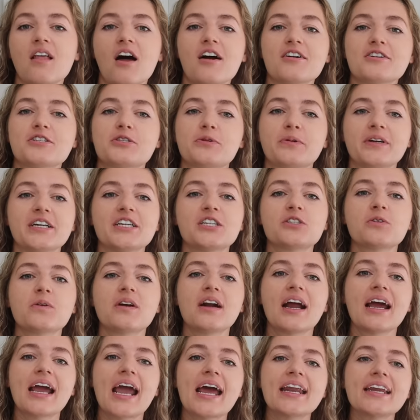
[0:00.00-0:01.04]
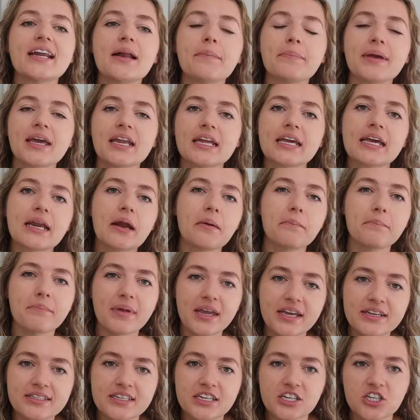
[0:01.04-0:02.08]
long story short, I ended up getting an
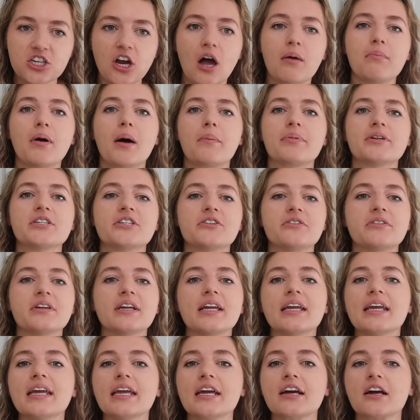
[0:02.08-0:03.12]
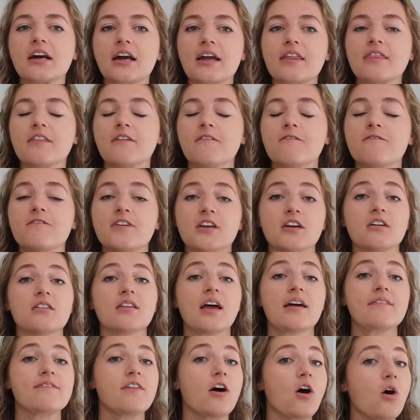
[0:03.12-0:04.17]
amazing job opportunity here in the field
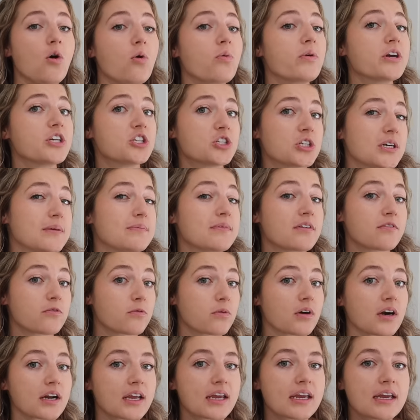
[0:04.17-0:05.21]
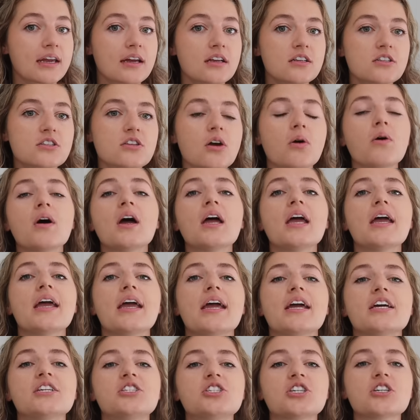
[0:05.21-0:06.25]
I've always dreamed of working in. So
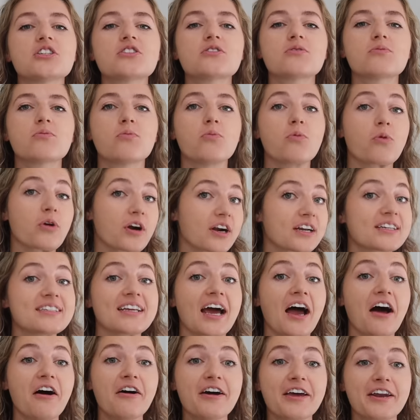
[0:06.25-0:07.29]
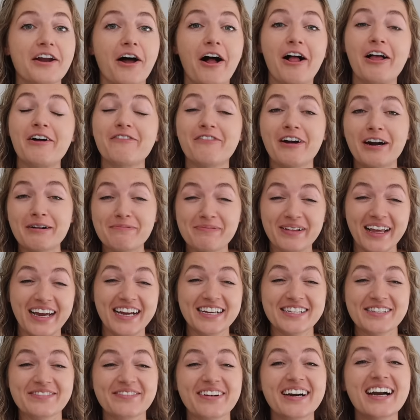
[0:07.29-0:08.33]
it just worked out and all of our
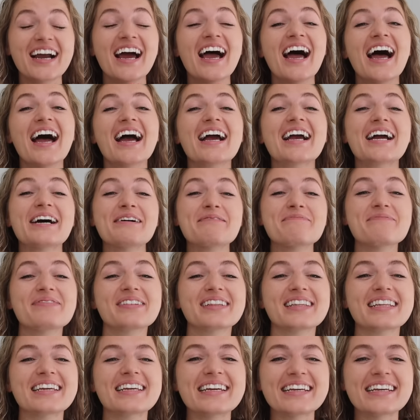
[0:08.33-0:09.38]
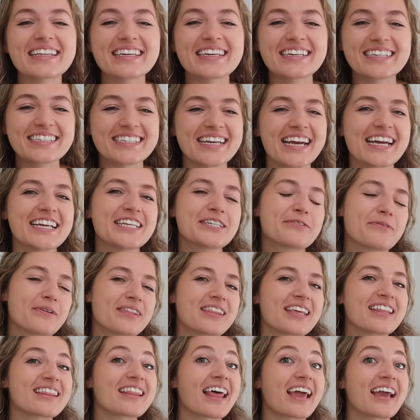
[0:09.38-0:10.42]
plans were completely changed
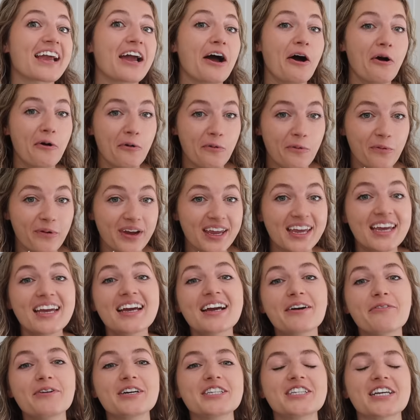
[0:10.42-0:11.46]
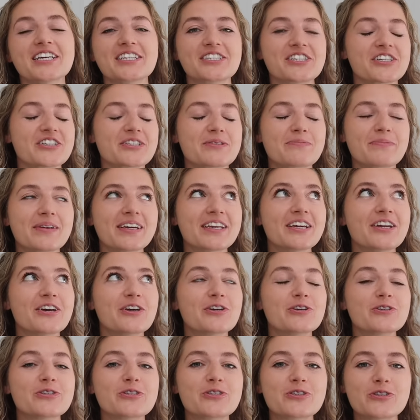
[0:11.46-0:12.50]
within like a week, which has just
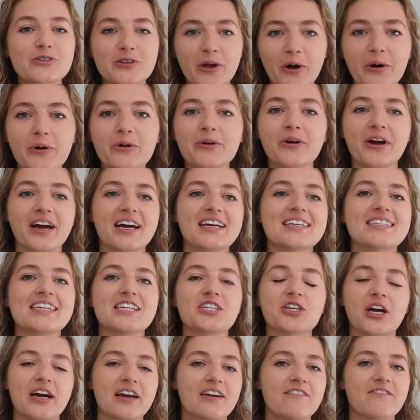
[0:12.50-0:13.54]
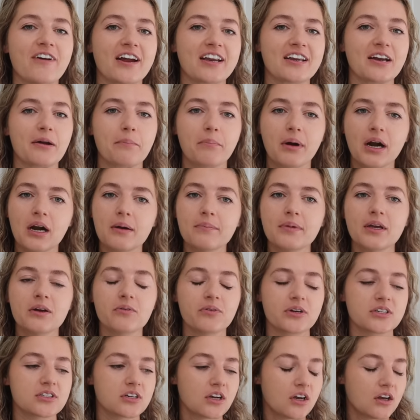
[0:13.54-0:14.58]
been so crazy trying to find an apartment,
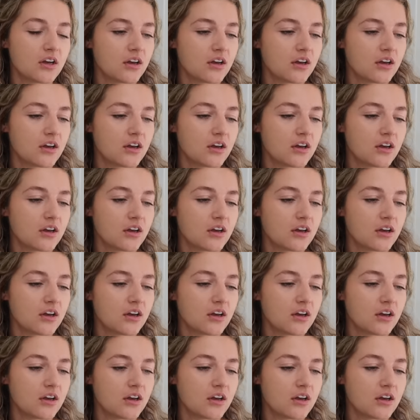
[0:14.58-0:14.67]
which,